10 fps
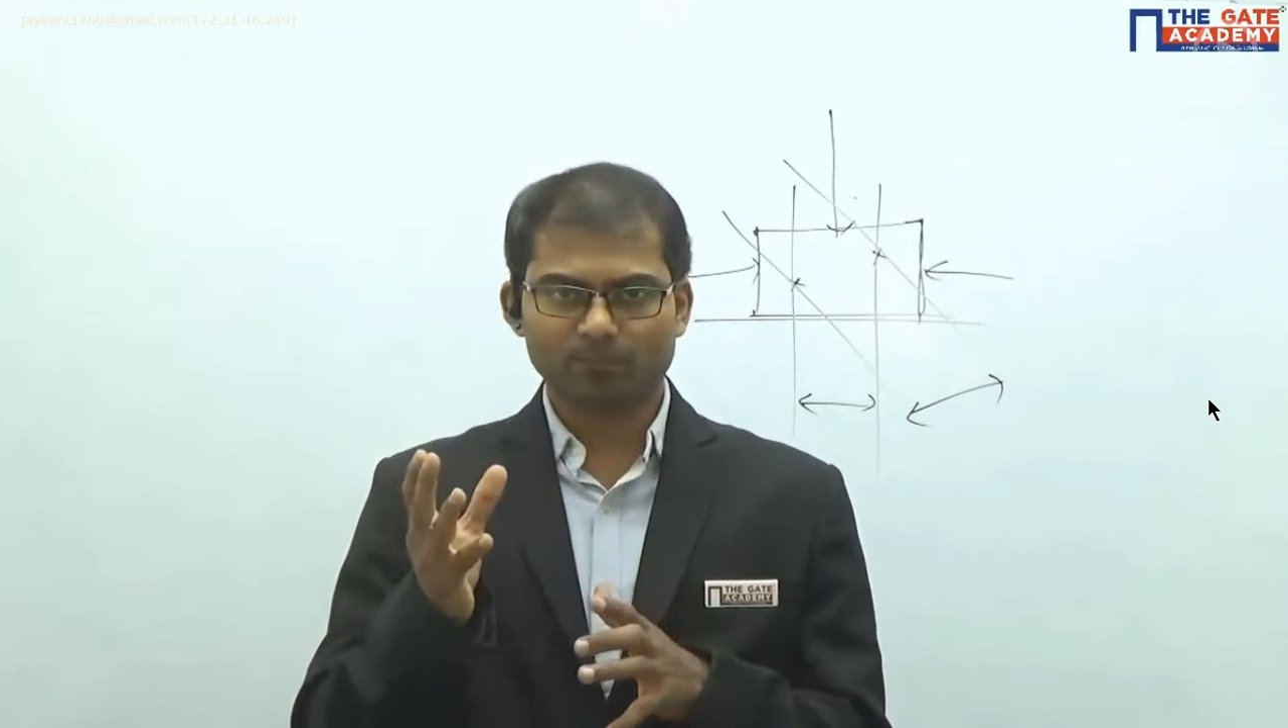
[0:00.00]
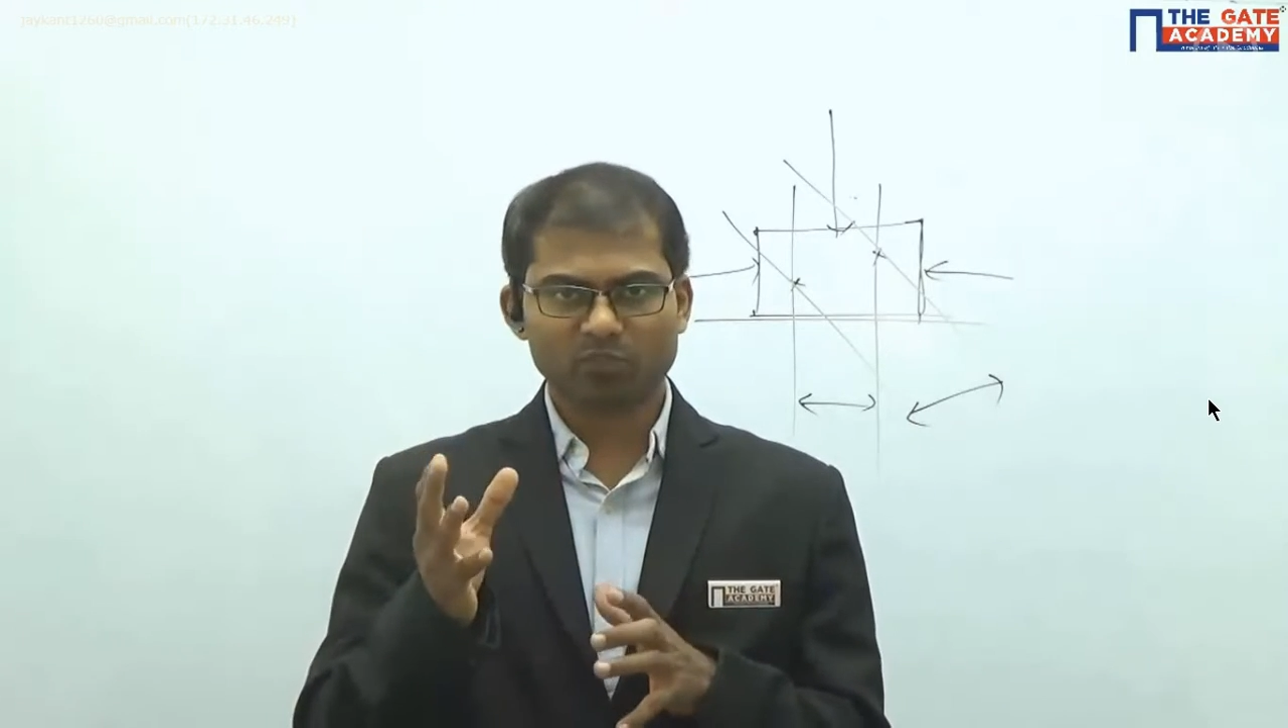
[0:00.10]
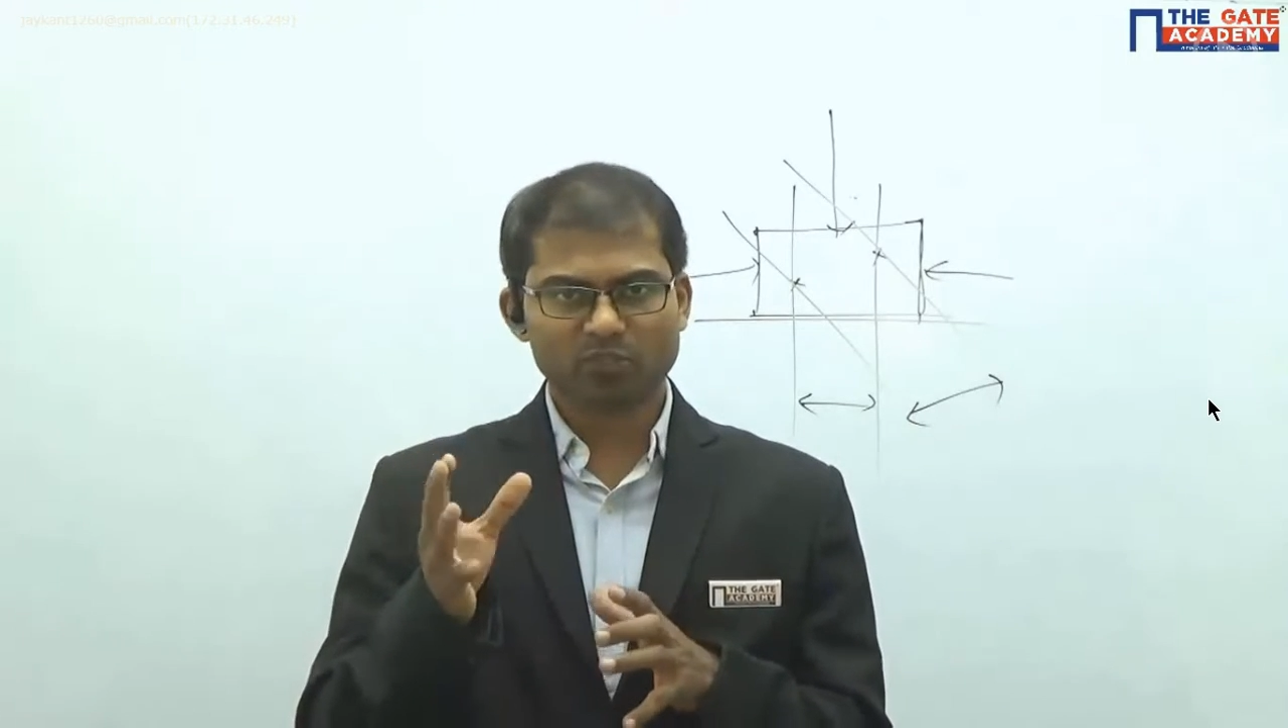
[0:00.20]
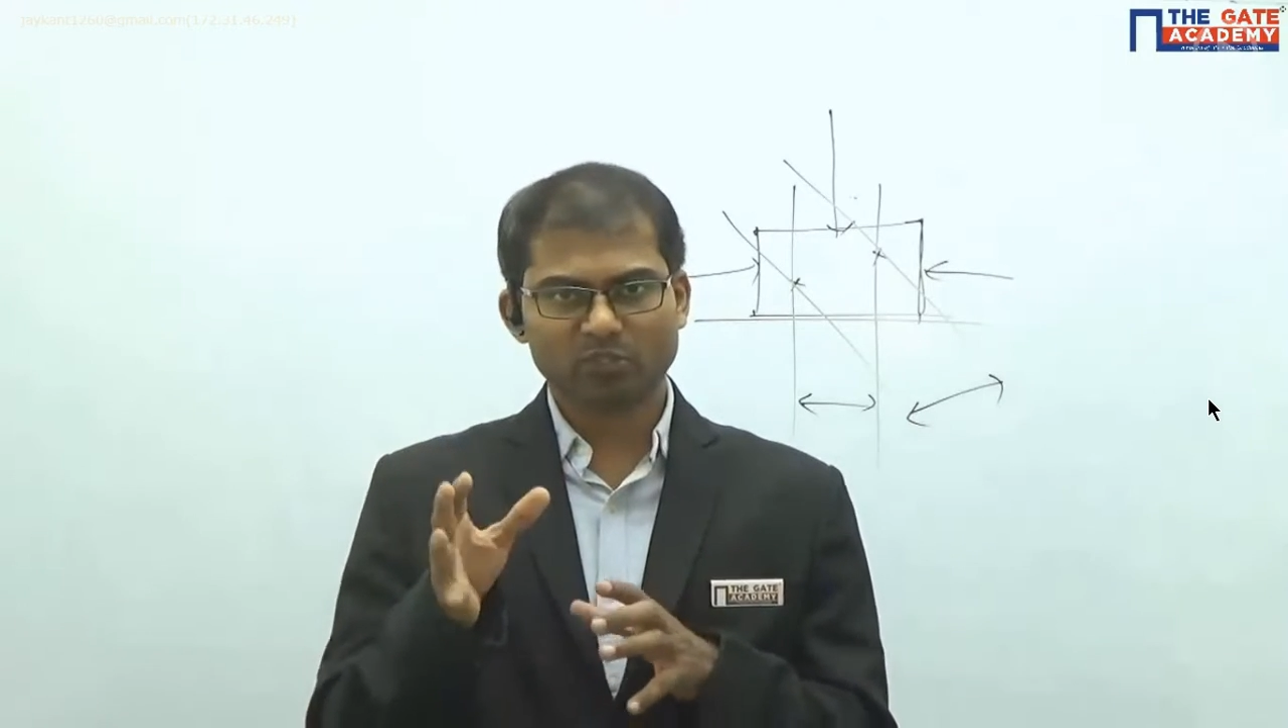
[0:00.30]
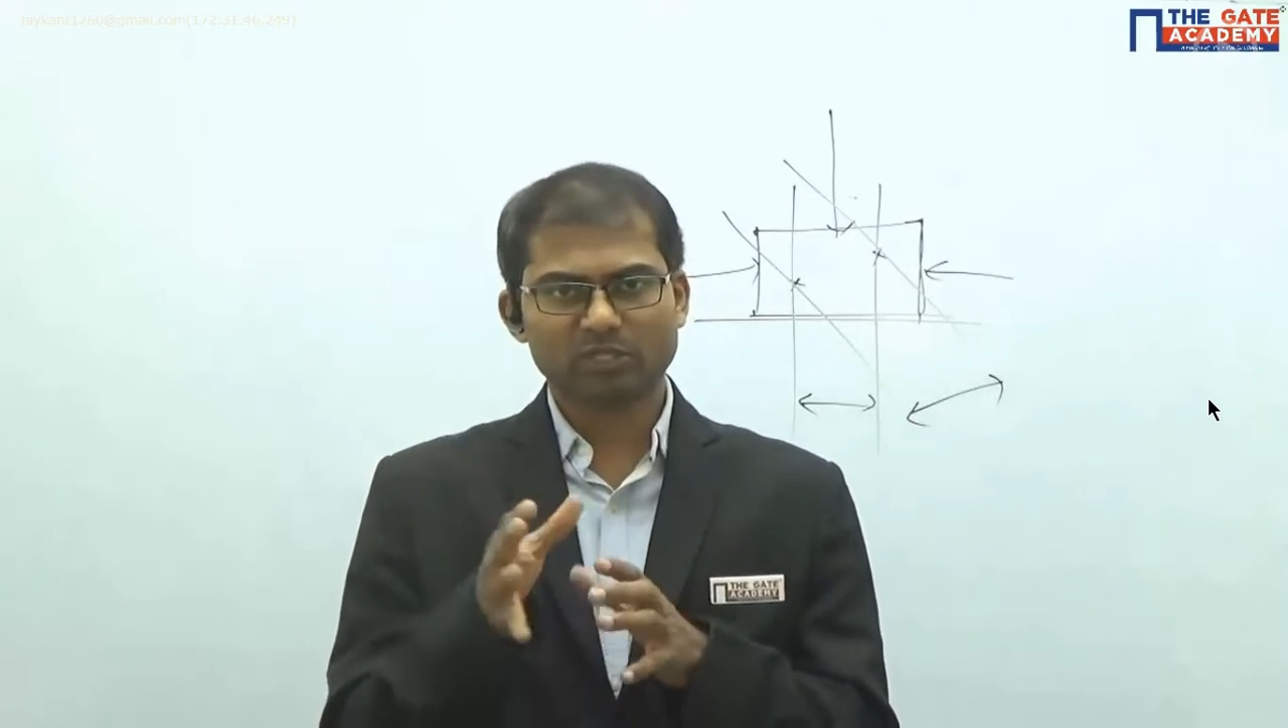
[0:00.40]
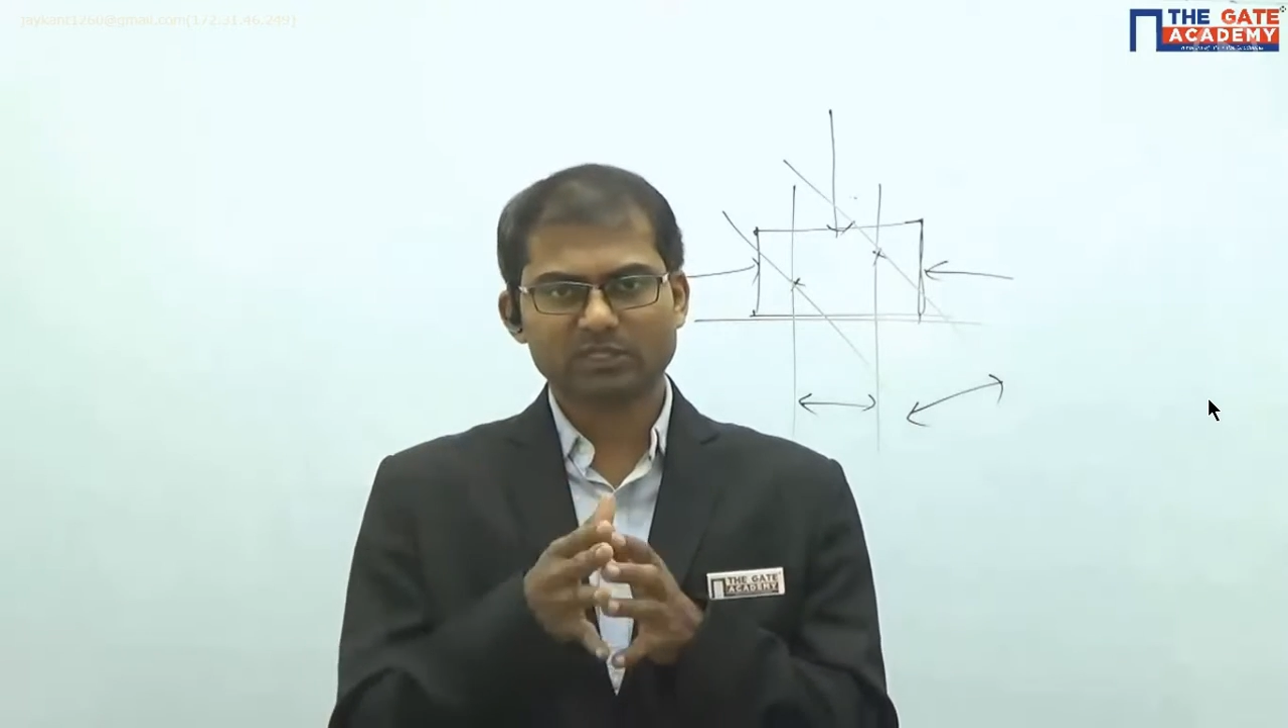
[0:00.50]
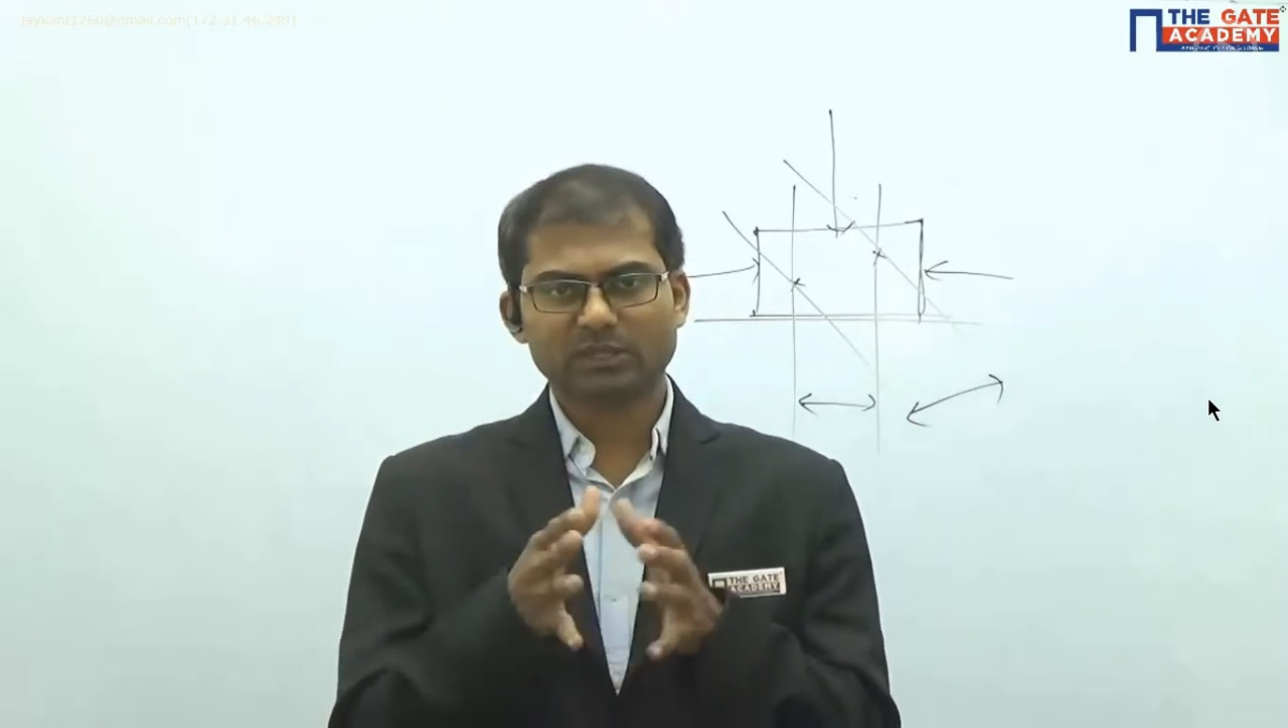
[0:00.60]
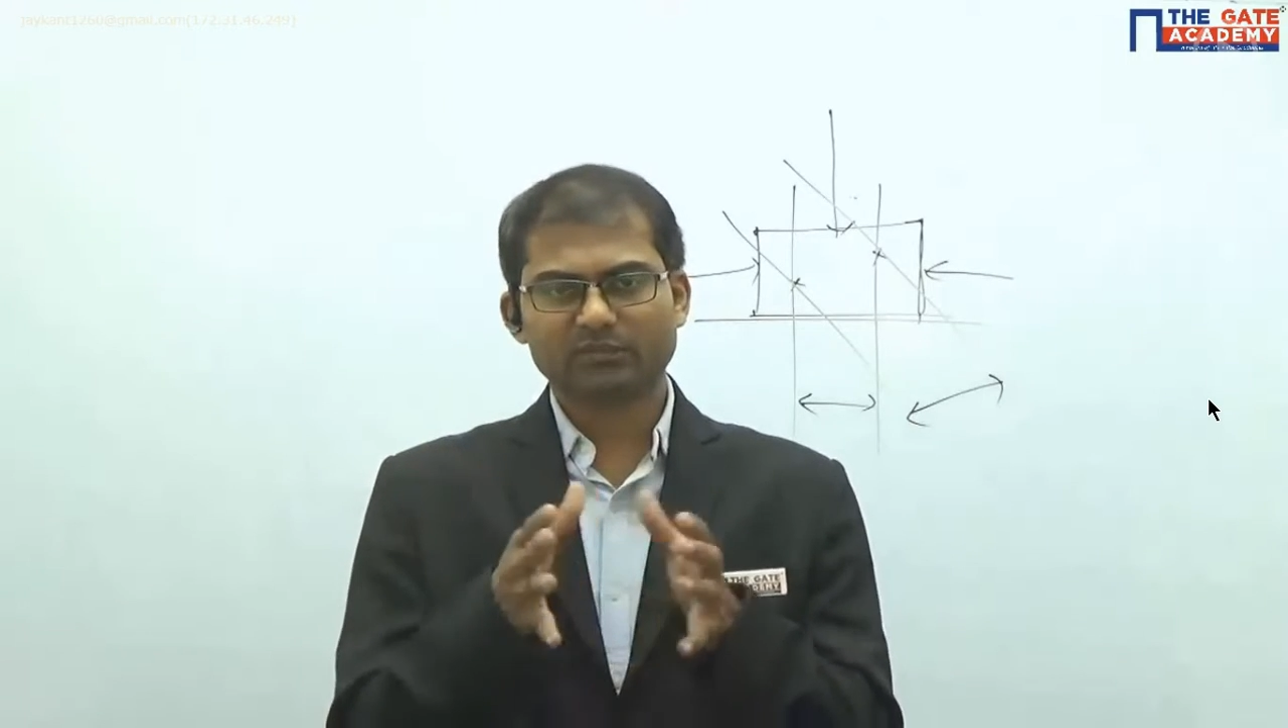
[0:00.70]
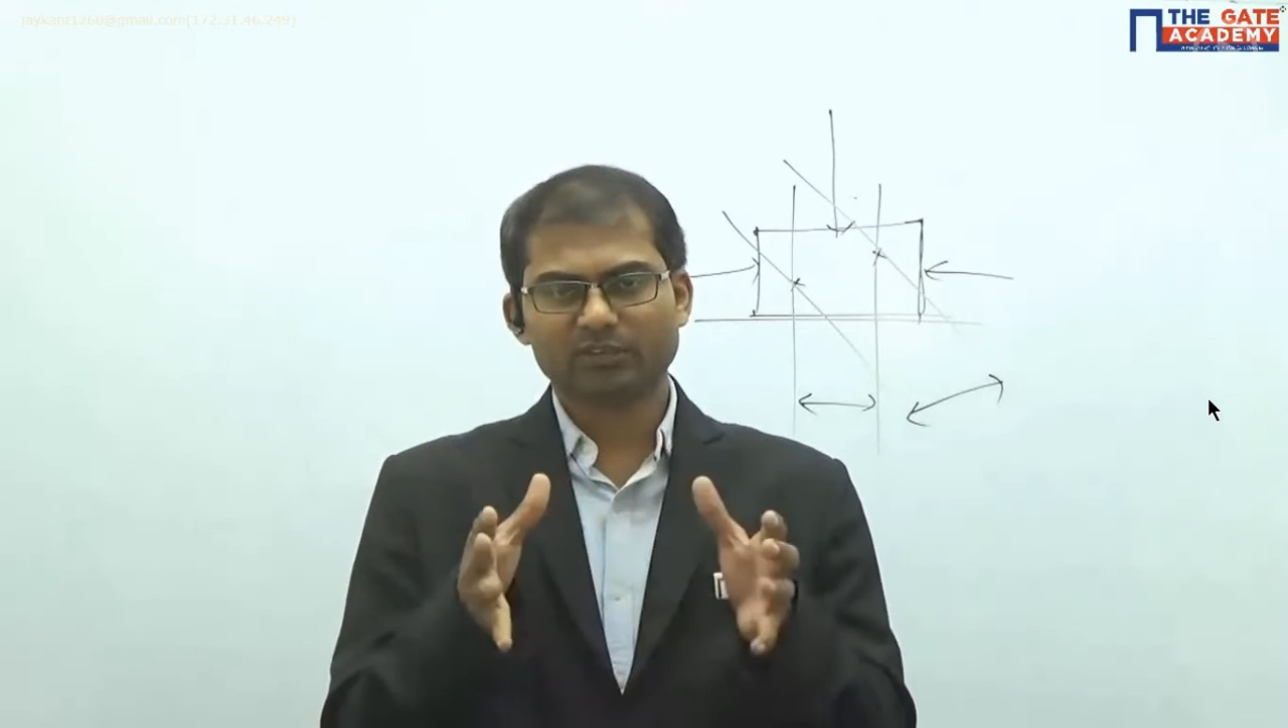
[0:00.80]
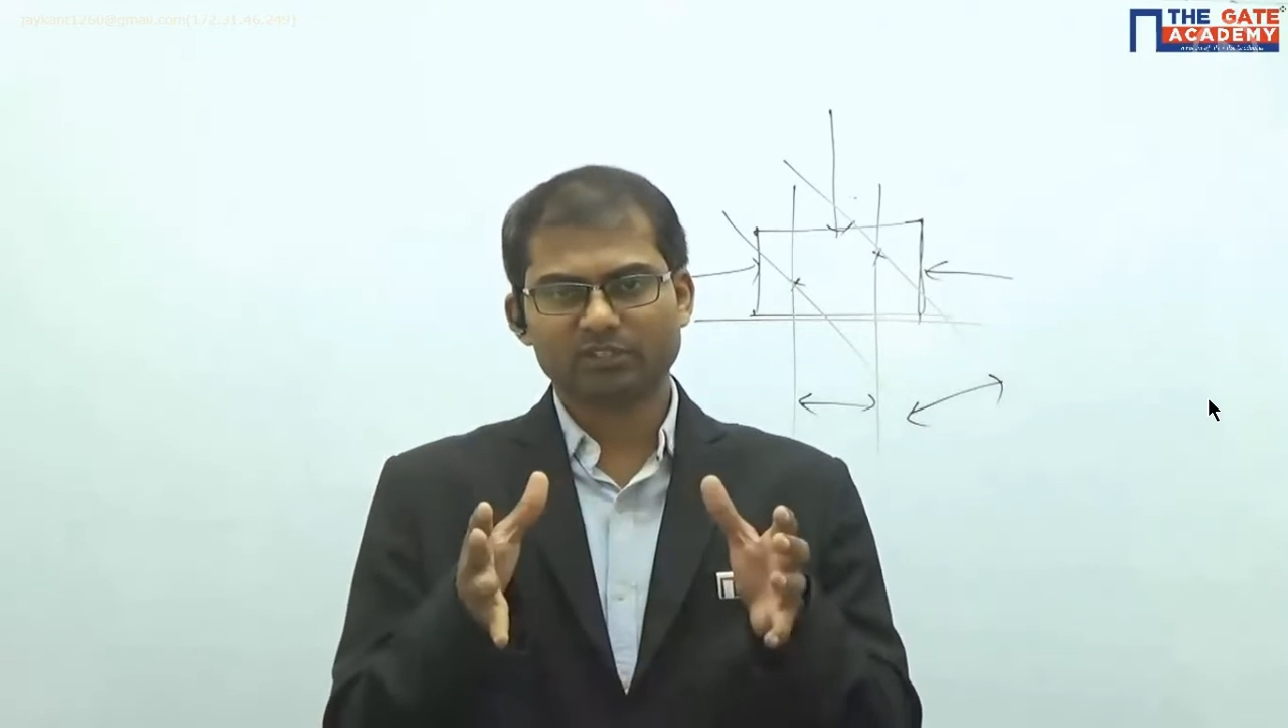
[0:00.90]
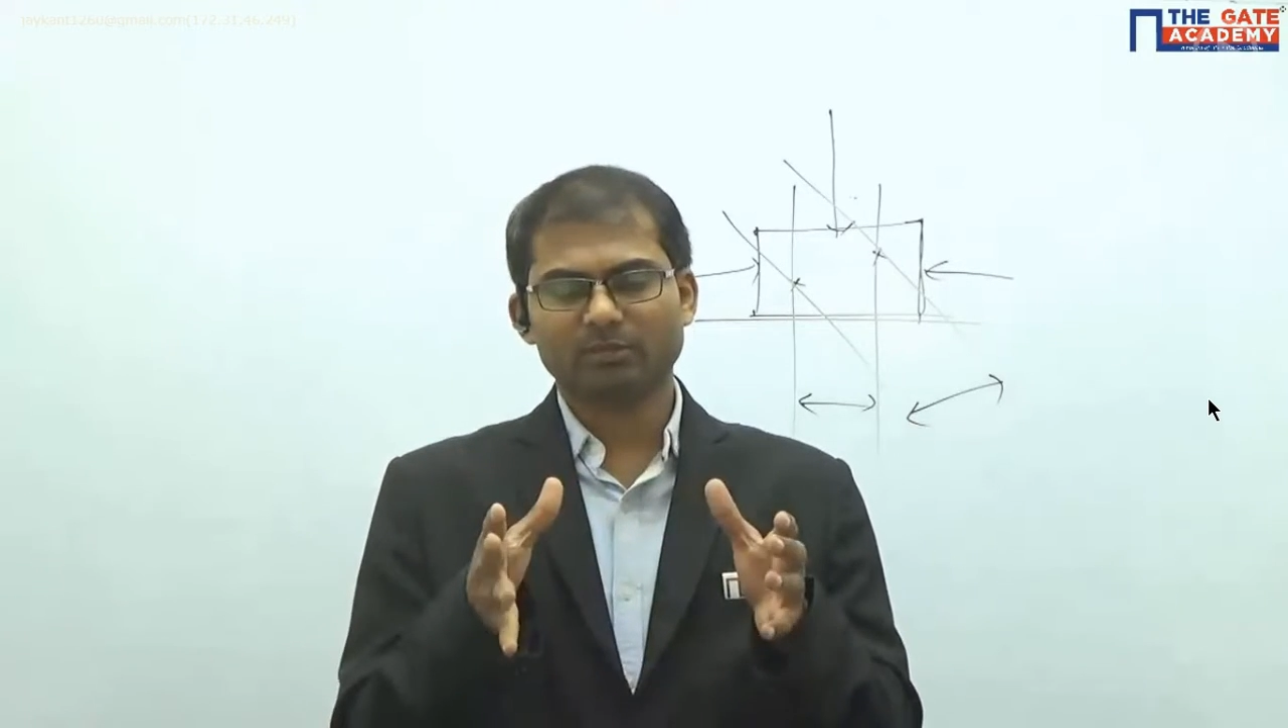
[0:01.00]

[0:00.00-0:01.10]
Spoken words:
So that's the definition.